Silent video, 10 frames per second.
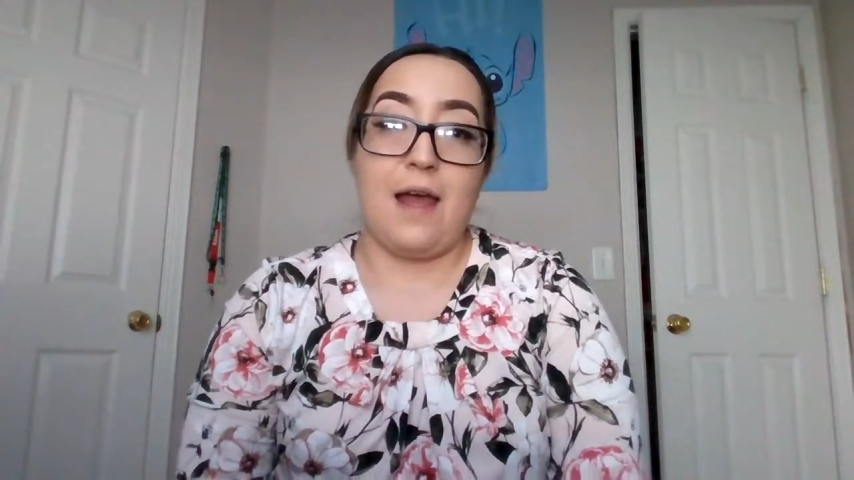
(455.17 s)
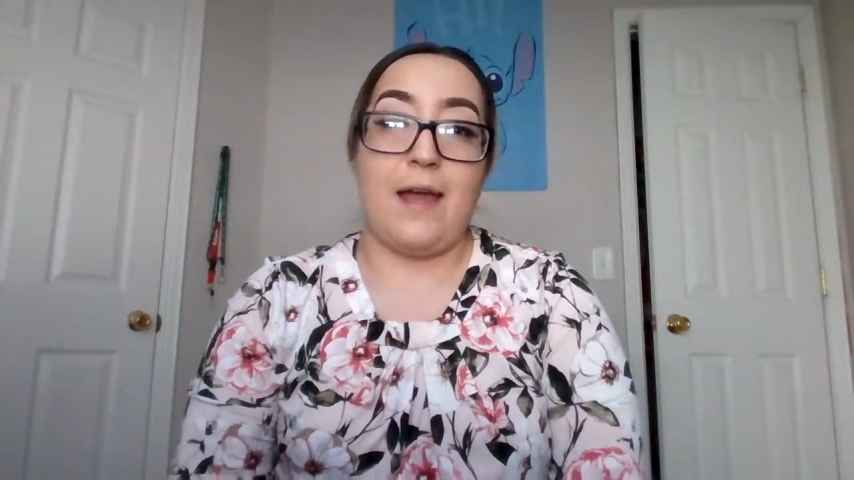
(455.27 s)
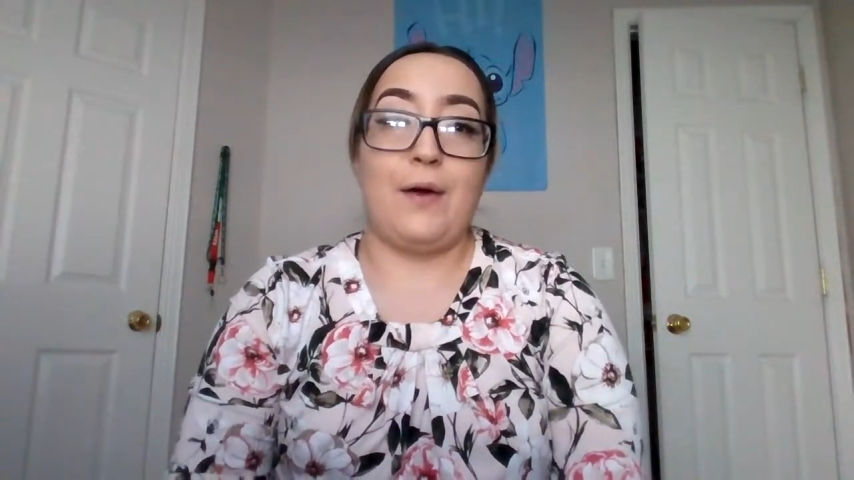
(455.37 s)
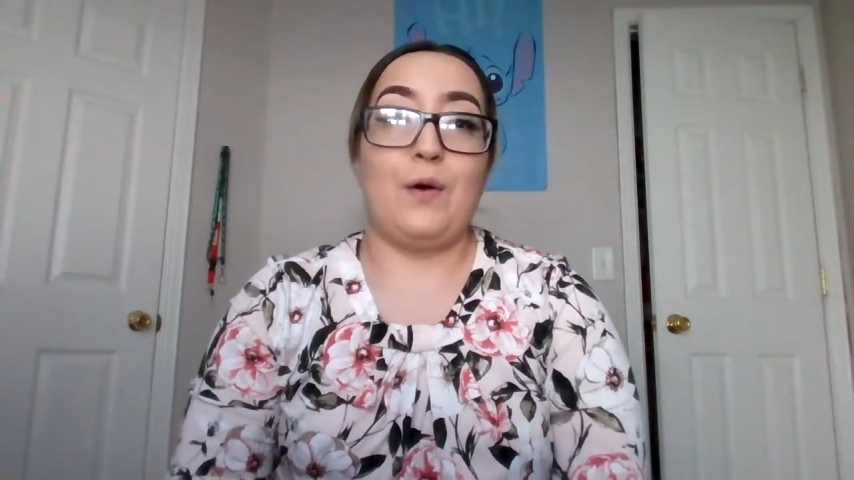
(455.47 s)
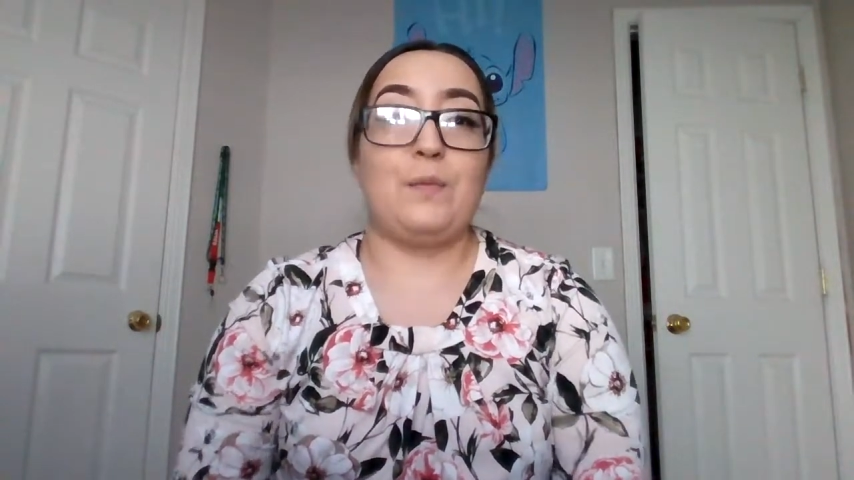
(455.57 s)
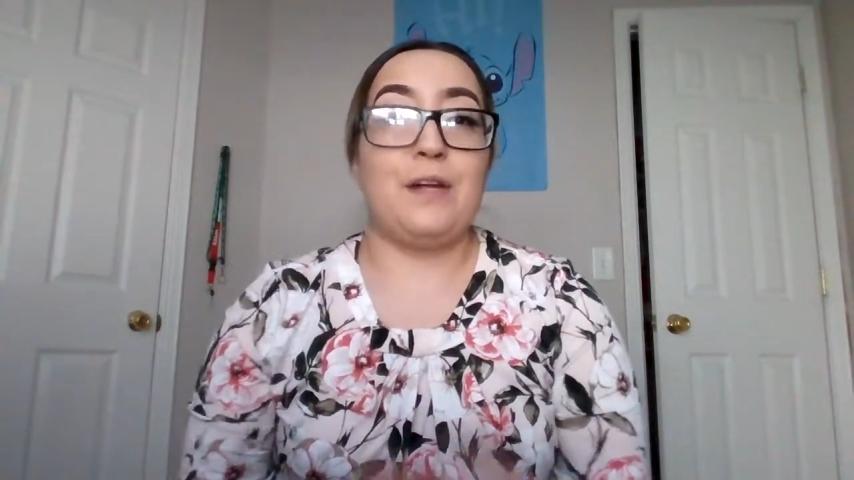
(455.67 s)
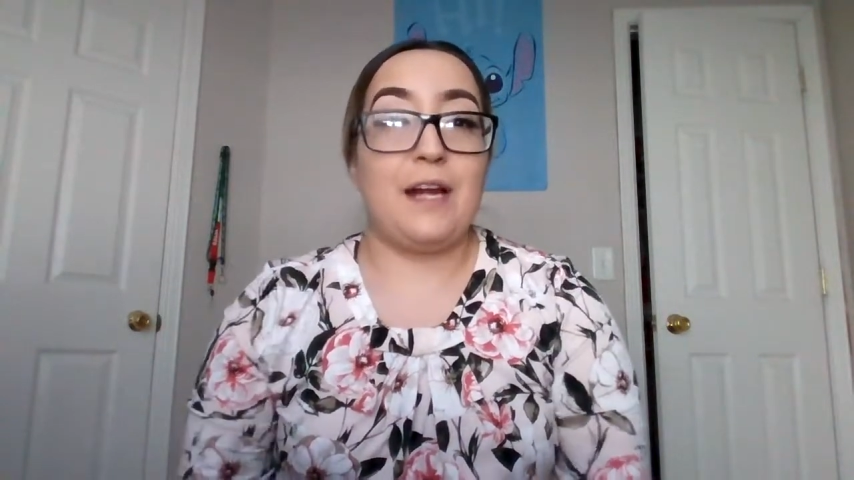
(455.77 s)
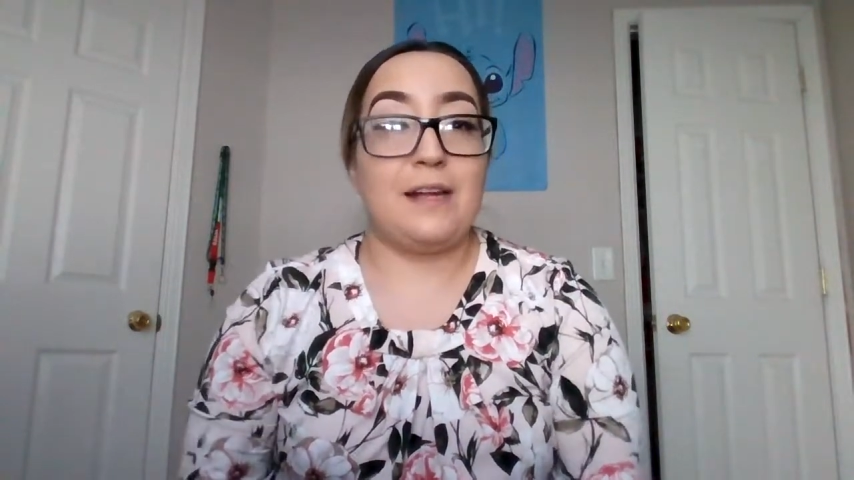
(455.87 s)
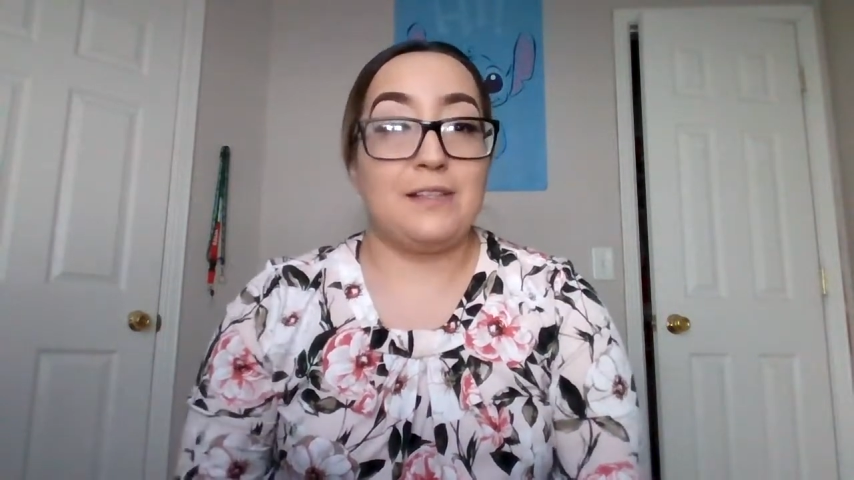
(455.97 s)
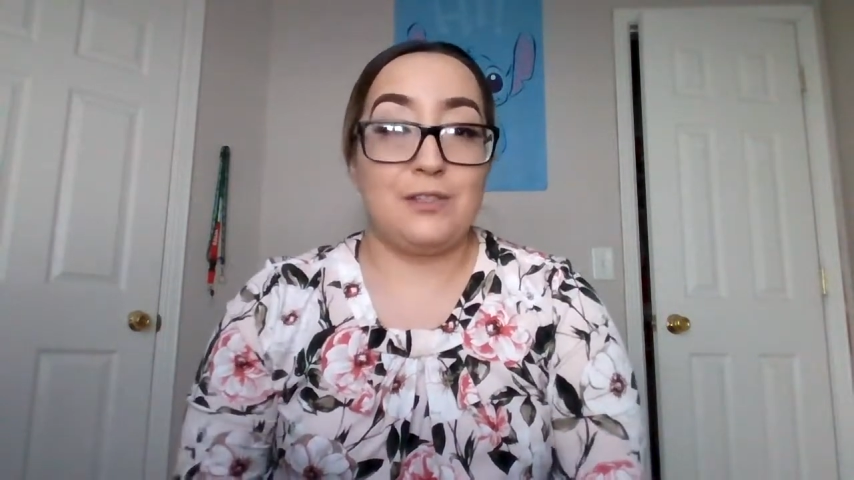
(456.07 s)
I hope you
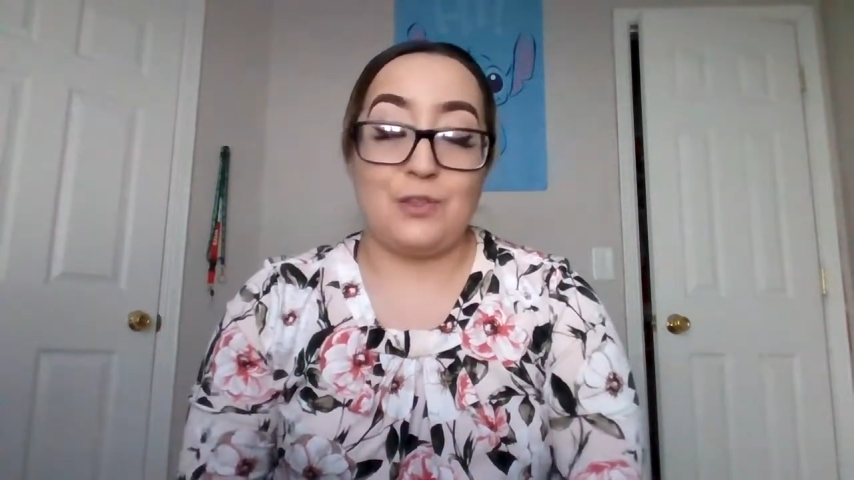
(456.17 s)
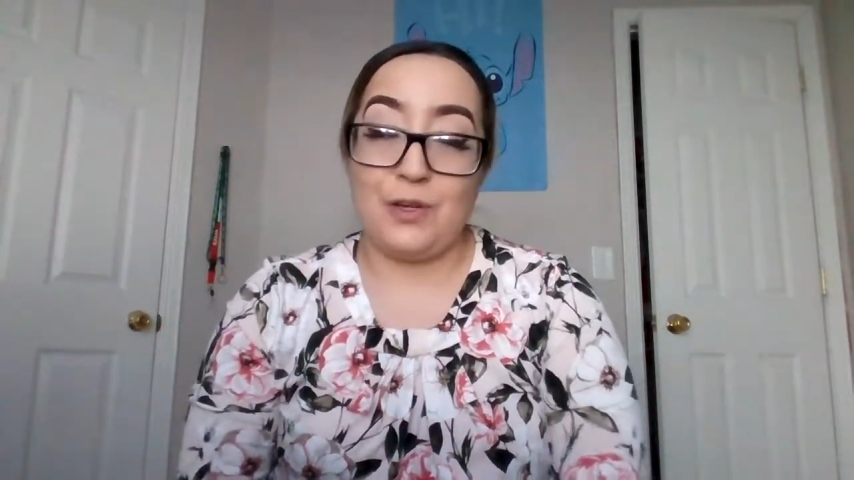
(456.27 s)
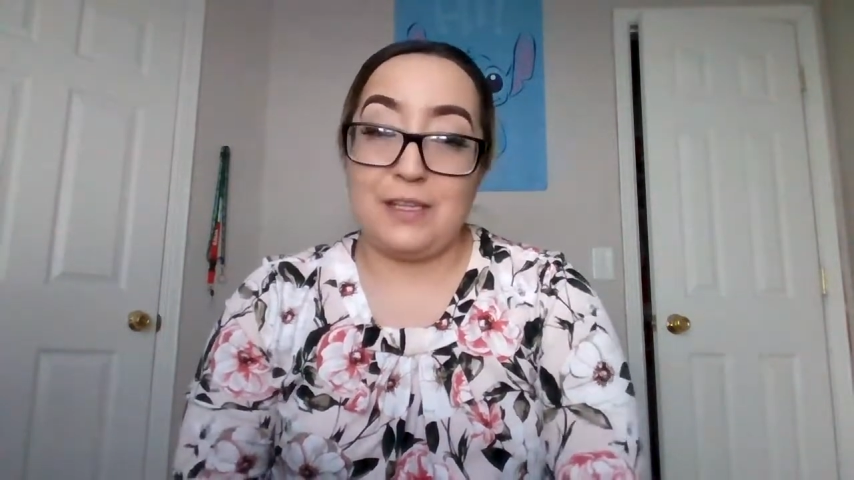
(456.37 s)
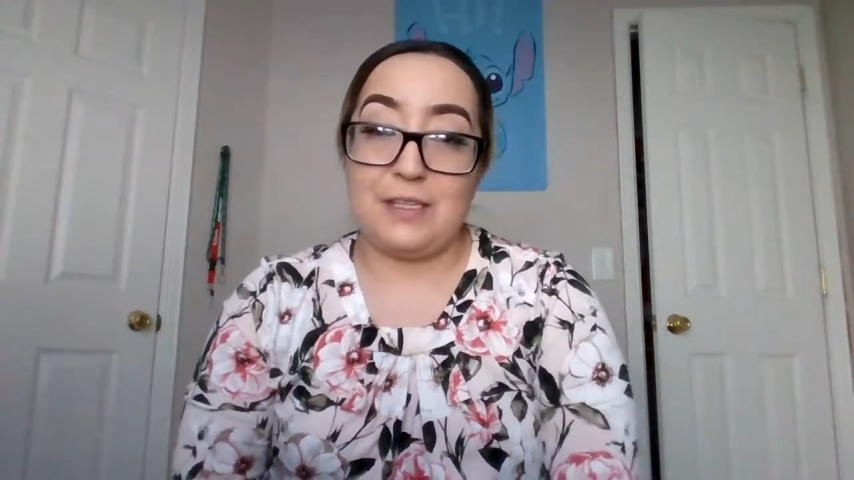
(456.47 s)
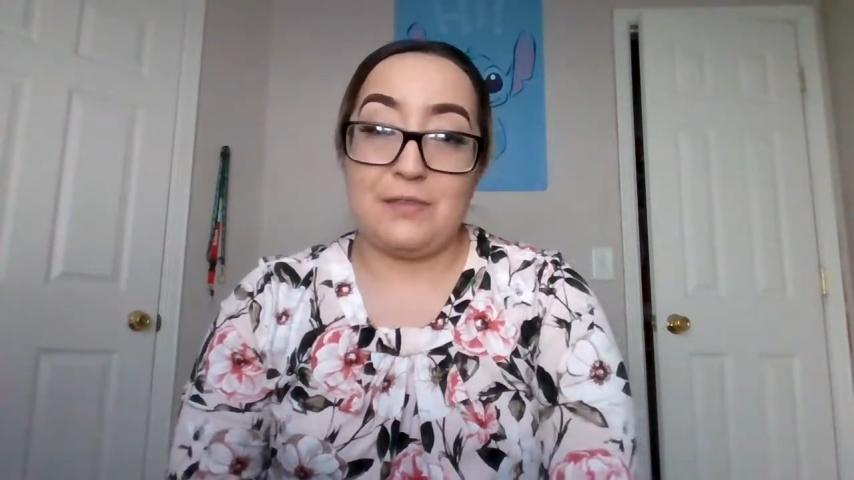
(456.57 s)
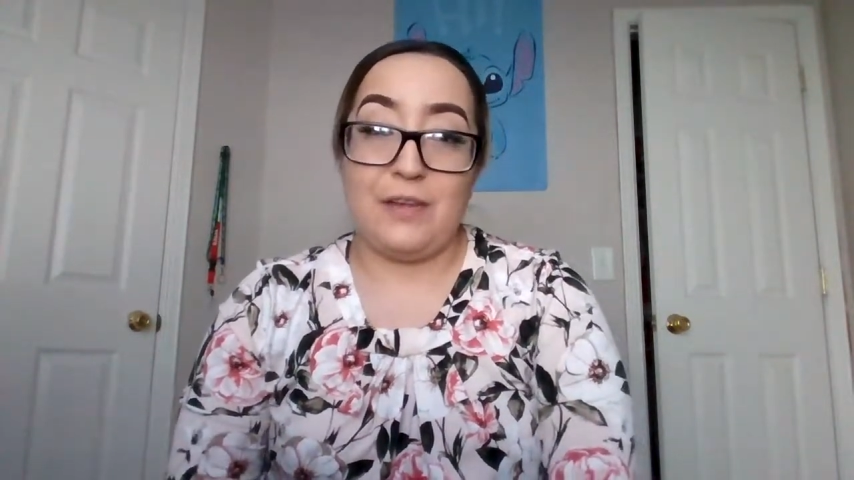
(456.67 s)
guys enjoy this